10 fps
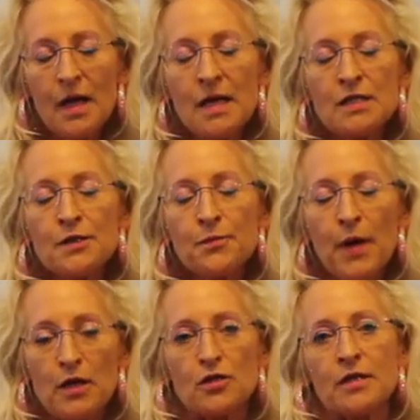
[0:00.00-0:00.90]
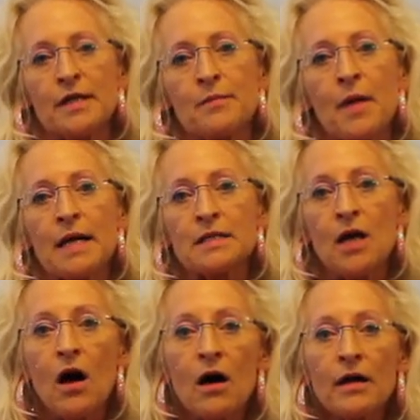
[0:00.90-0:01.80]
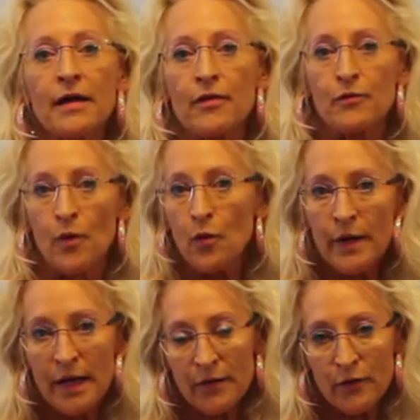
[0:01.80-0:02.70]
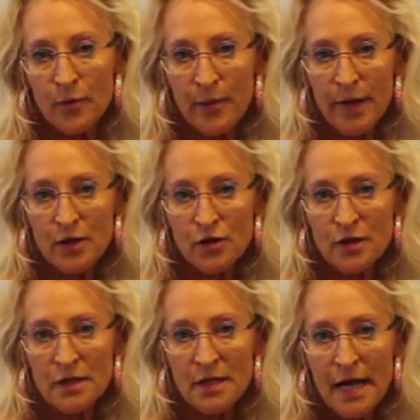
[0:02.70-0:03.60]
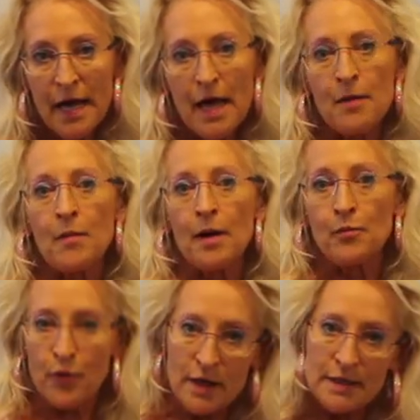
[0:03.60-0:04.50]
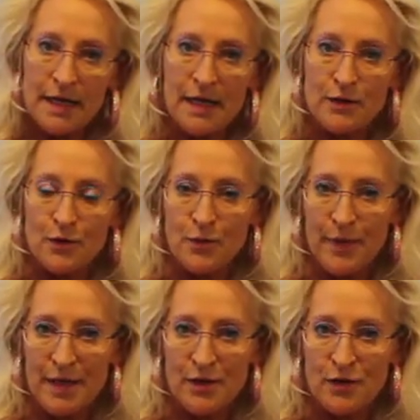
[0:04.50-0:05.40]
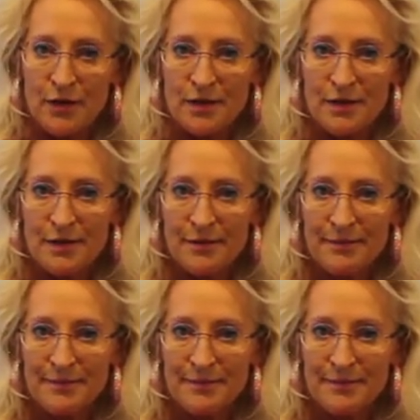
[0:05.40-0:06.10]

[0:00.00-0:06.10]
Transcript: especially in my tongue and throat cancer patients and my breast cancer patients.